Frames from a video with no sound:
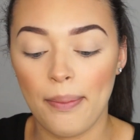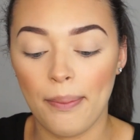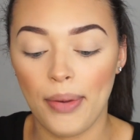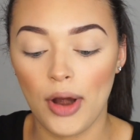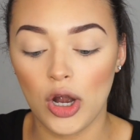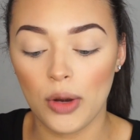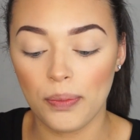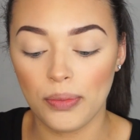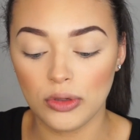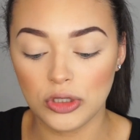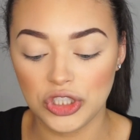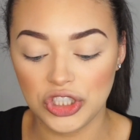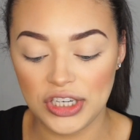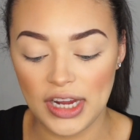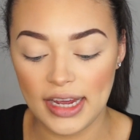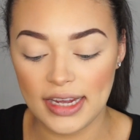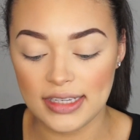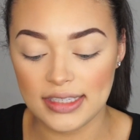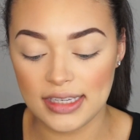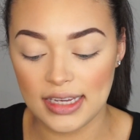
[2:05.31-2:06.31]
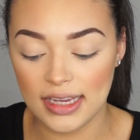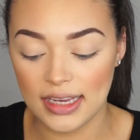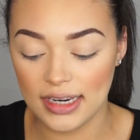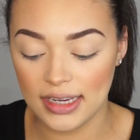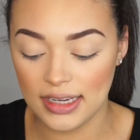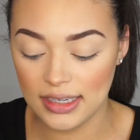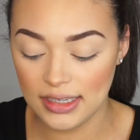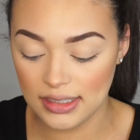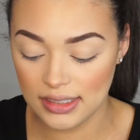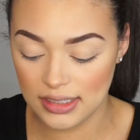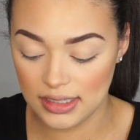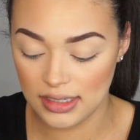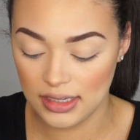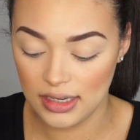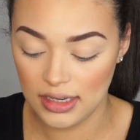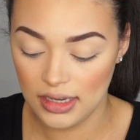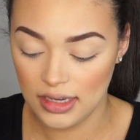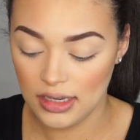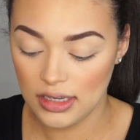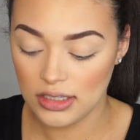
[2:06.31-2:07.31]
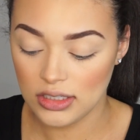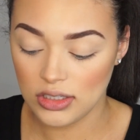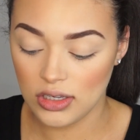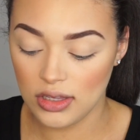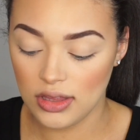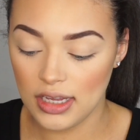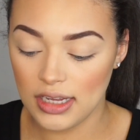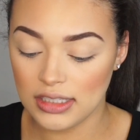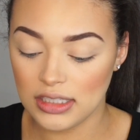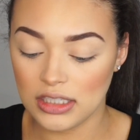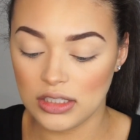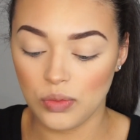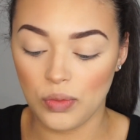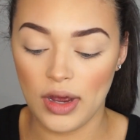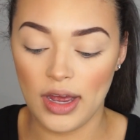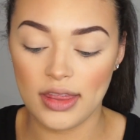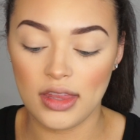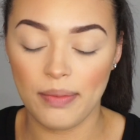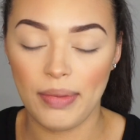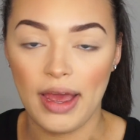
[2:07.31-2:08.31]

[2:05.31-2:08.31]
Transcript: purple shades in it. So this is what the